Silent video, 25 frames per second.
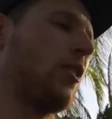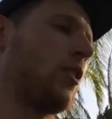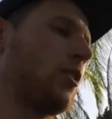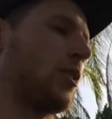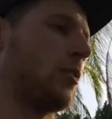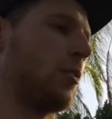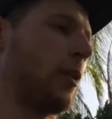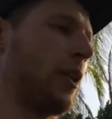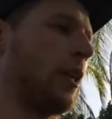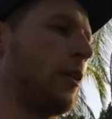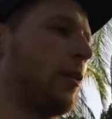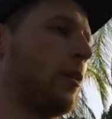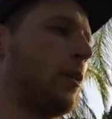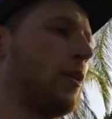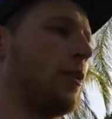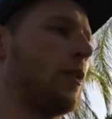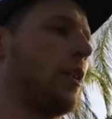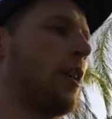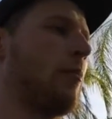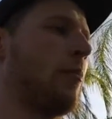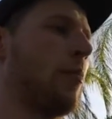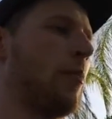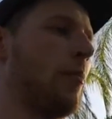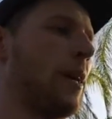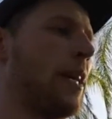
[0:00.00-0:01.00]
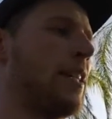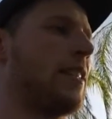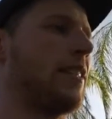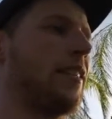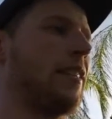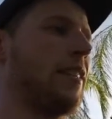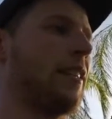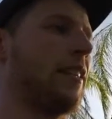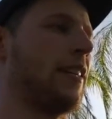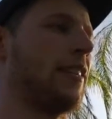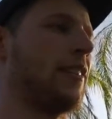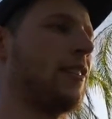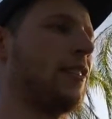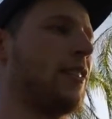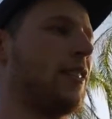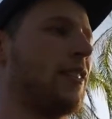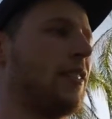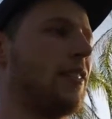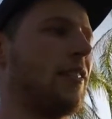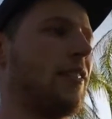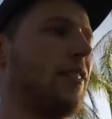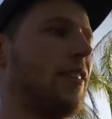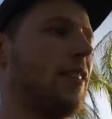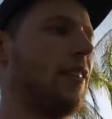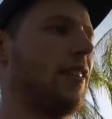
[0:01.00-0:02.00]
not sweating all the time, but basically it's
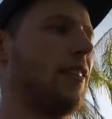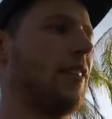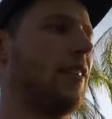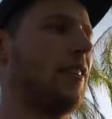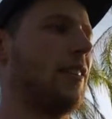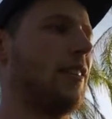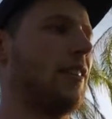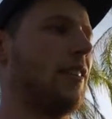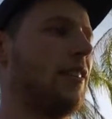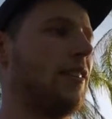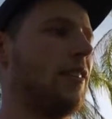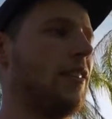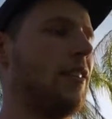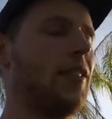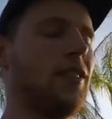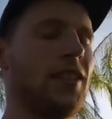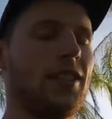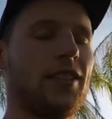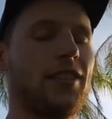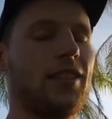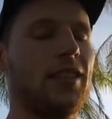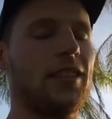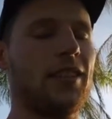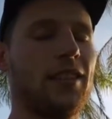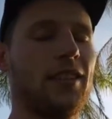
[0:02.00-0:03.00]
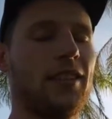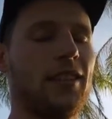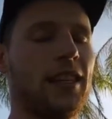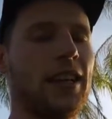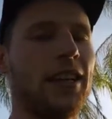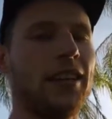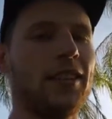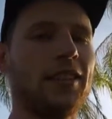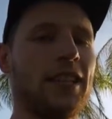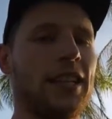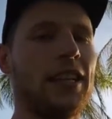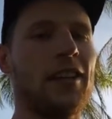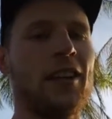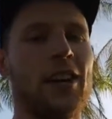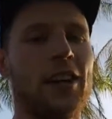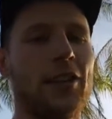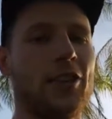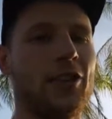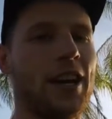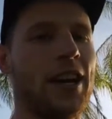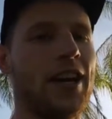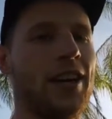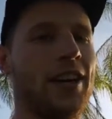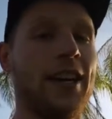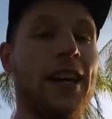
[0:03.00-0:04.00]
just you're just getting
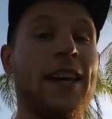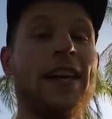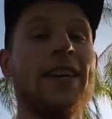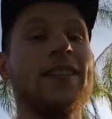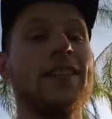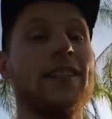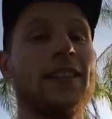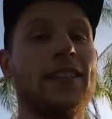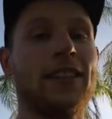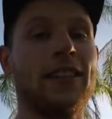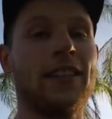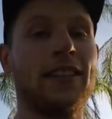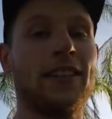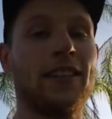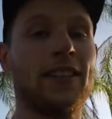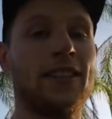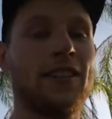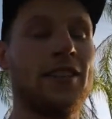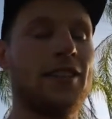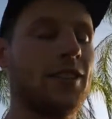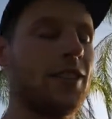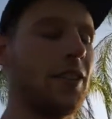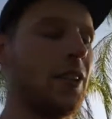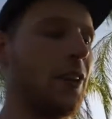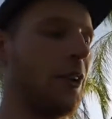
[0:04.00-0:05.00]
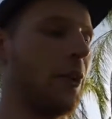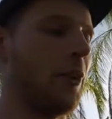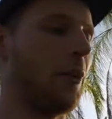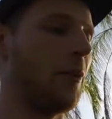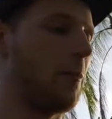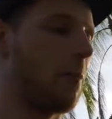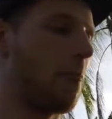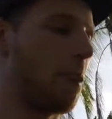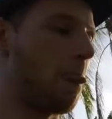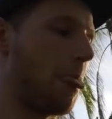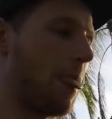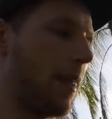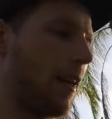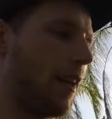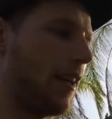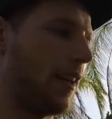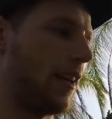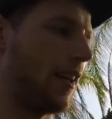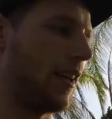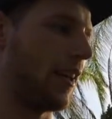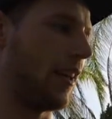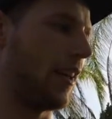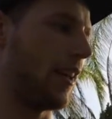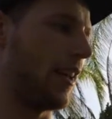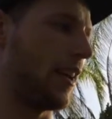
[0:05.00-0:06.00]
dehydrated easily. So
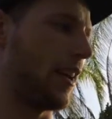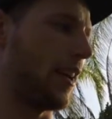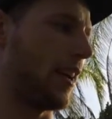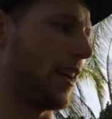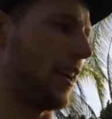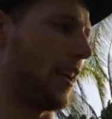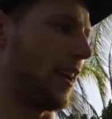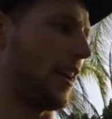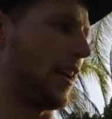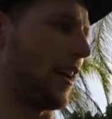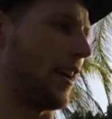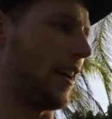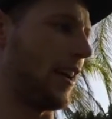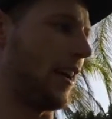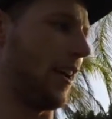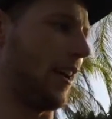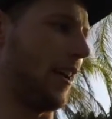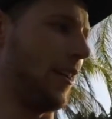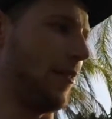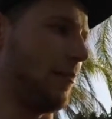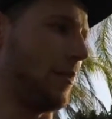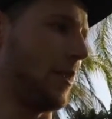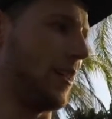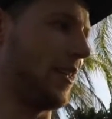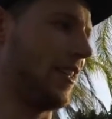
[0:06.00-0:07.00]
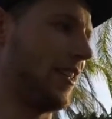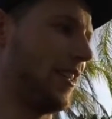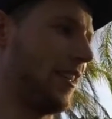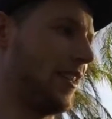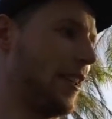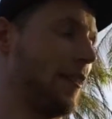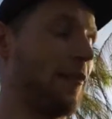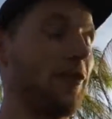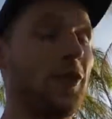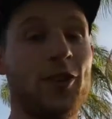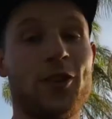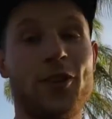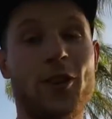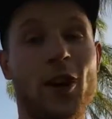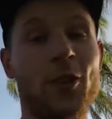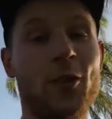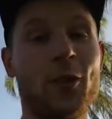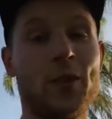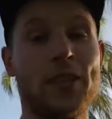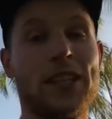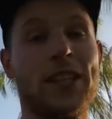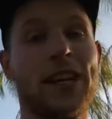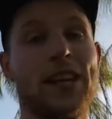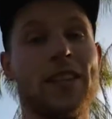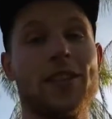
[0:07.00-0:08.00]
um, if your show
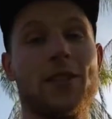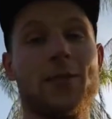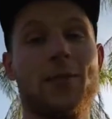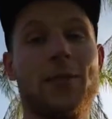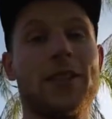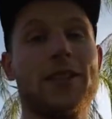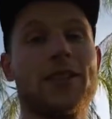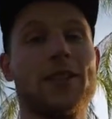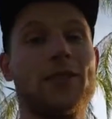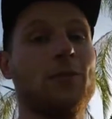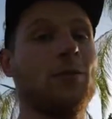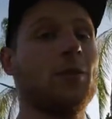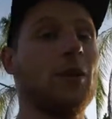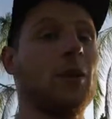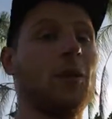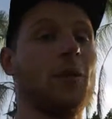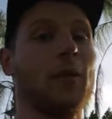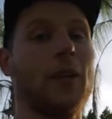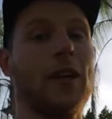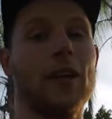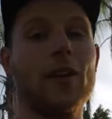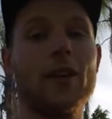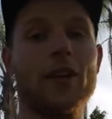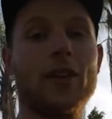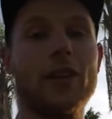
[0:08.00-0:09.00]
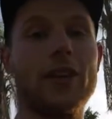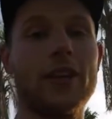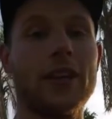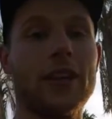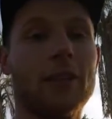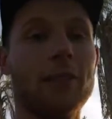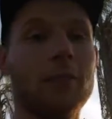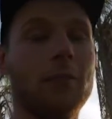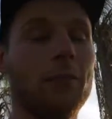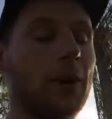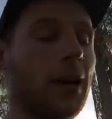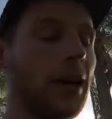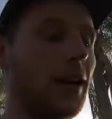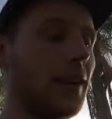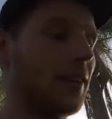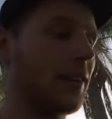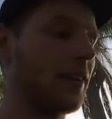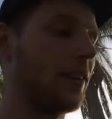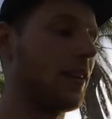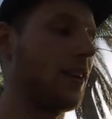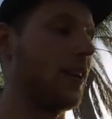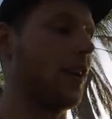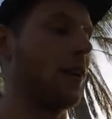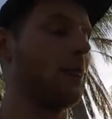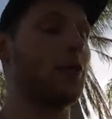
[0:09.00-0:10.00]
was in Alice Springs, it'd probably be a good thing. But
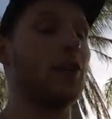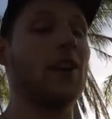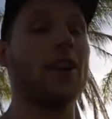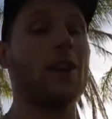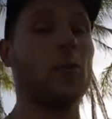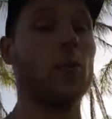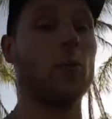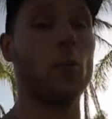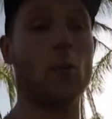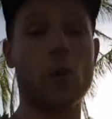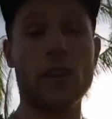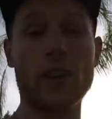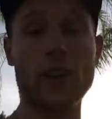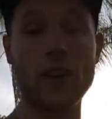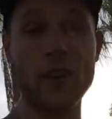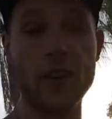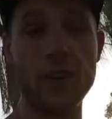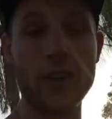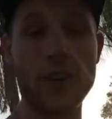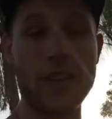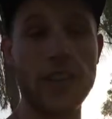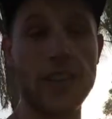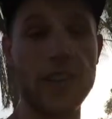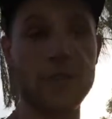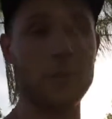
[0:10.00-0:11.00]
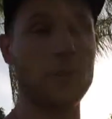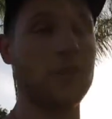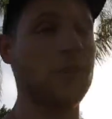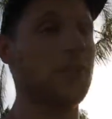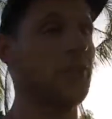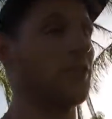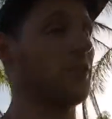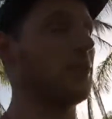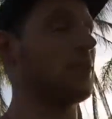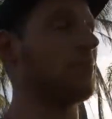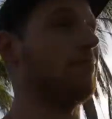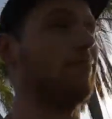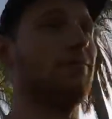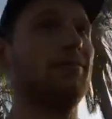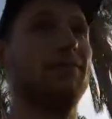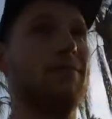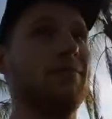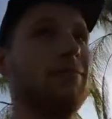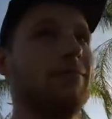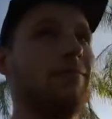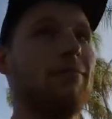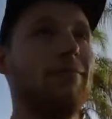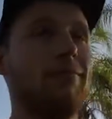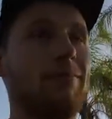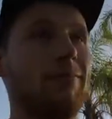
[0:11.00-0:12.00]
I'm trying to water load here, which is
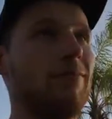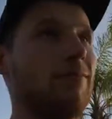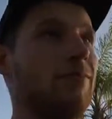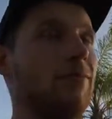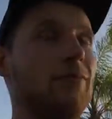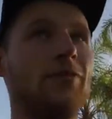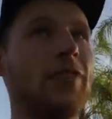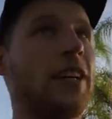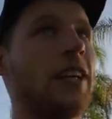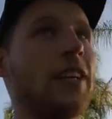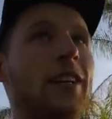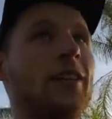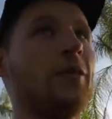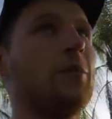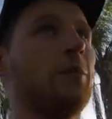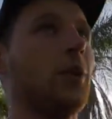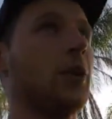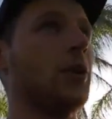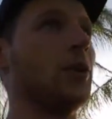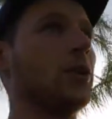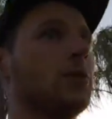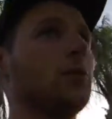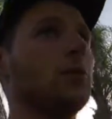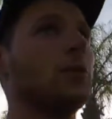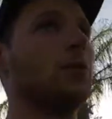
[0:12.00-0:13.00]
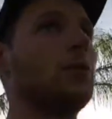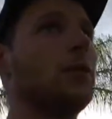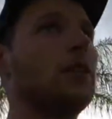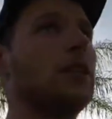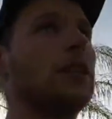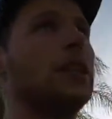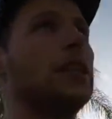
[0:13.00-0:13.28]
fucking impossible.